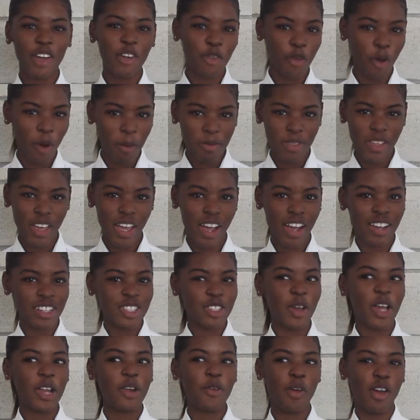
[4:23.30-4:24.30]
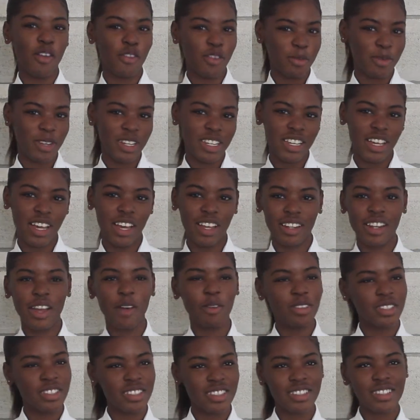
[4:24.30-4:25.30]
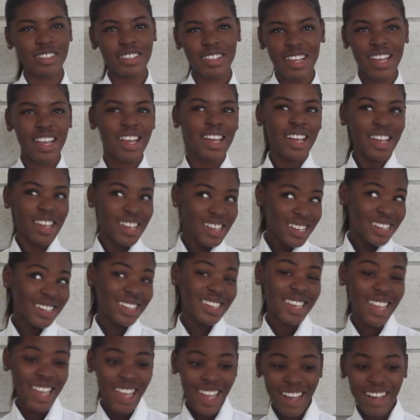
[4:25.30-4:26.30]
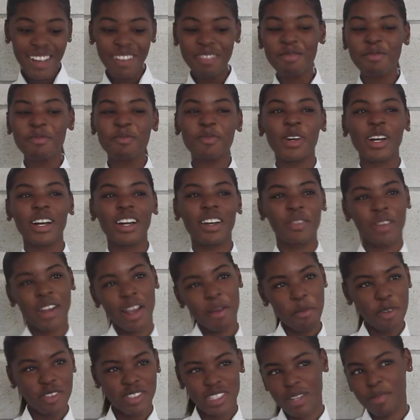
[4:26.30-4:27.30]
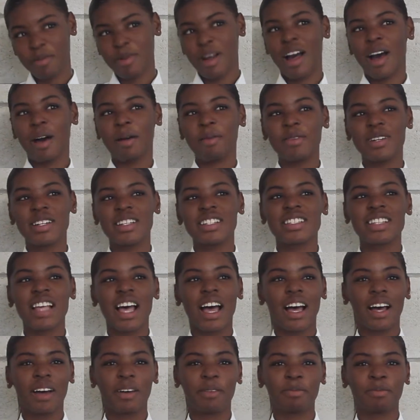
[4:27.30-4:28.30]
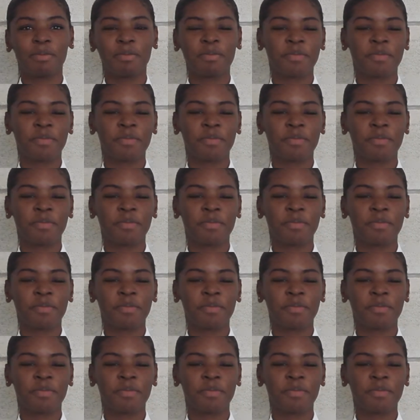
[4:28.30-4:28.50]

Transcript: grew up there, so I knew everybody, and I was, yeah. But when I moved to the Bahamas, I